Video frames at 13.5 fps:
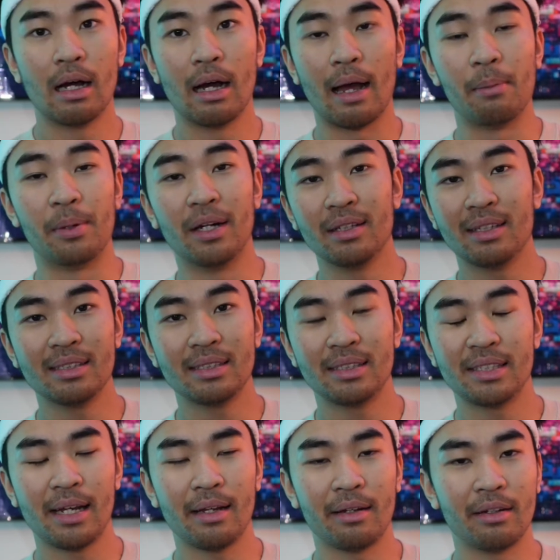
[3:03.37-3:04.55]
I bought this
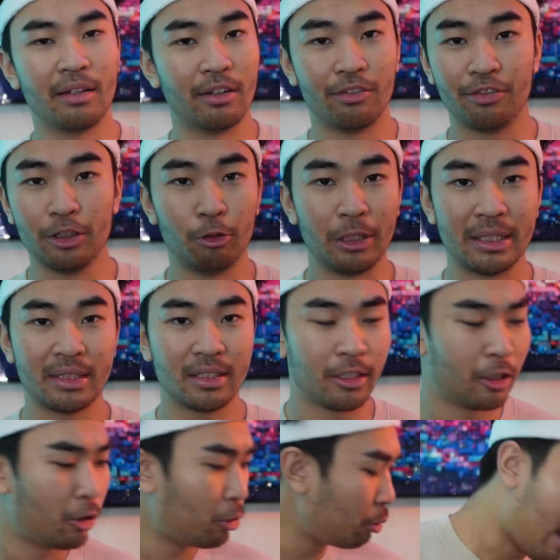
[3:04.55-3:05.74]
set a few weeks ago